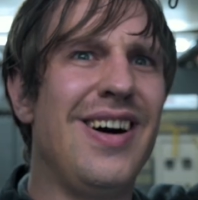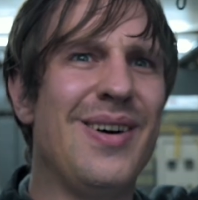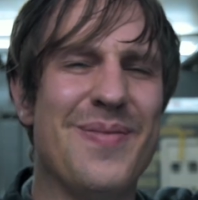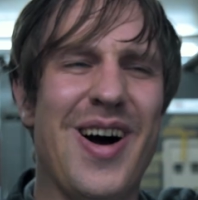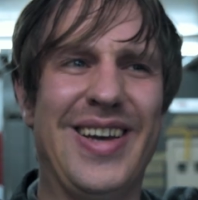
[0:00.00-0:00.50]

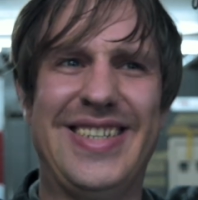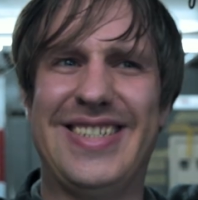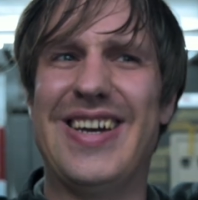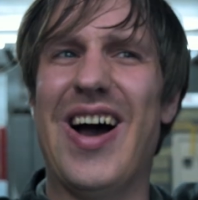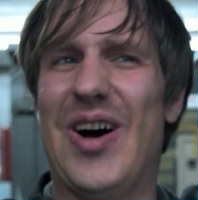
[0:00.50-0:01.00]
Oh my
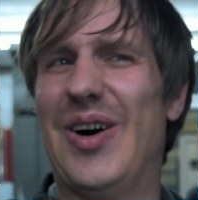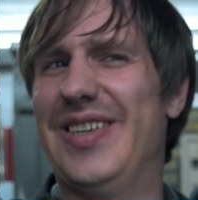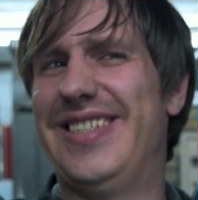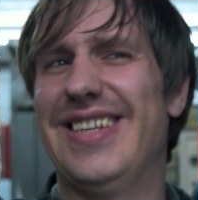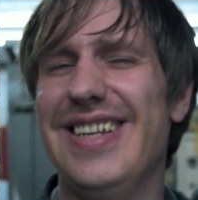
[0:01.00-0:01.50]

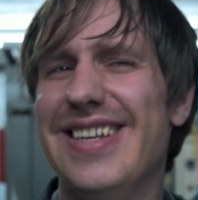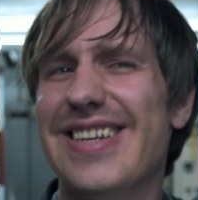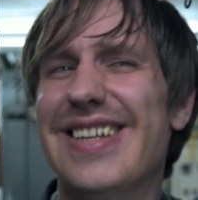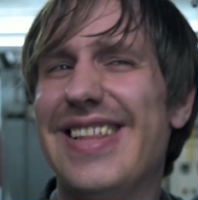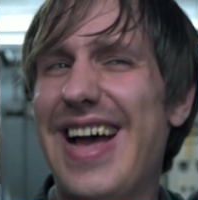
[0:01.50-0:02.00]
god,
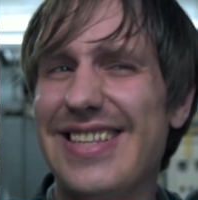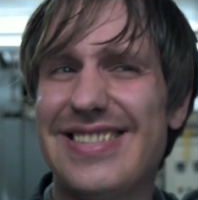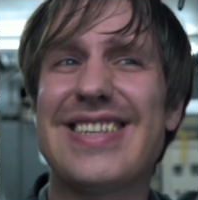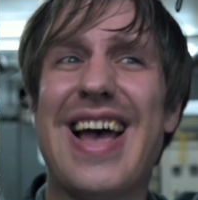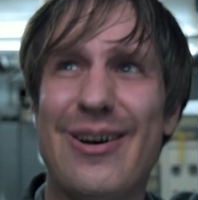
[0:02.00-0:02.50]
that
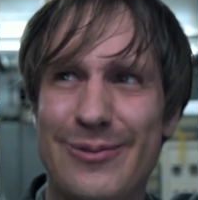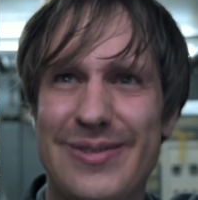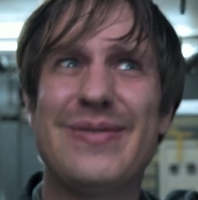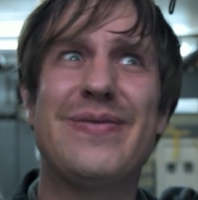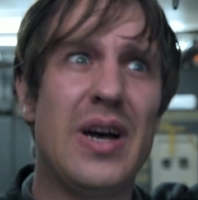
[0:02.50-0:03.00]

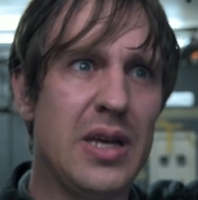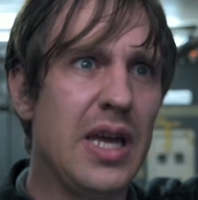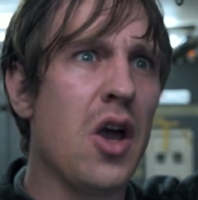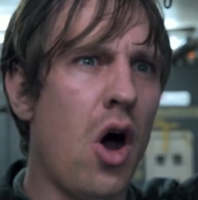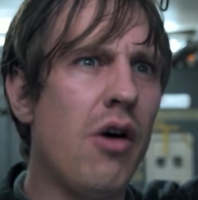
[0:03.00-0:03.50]
sounds
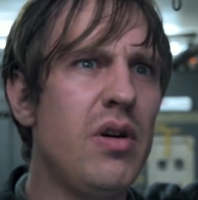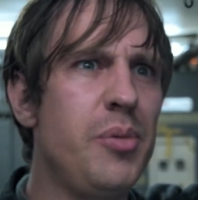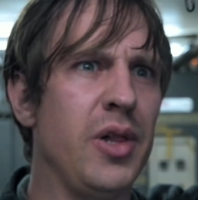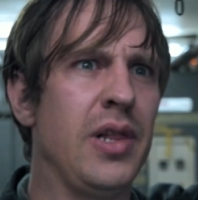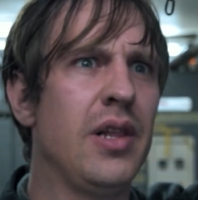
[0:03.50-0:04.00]
fucking
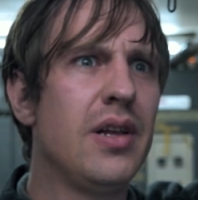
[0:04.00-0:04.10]
horrible.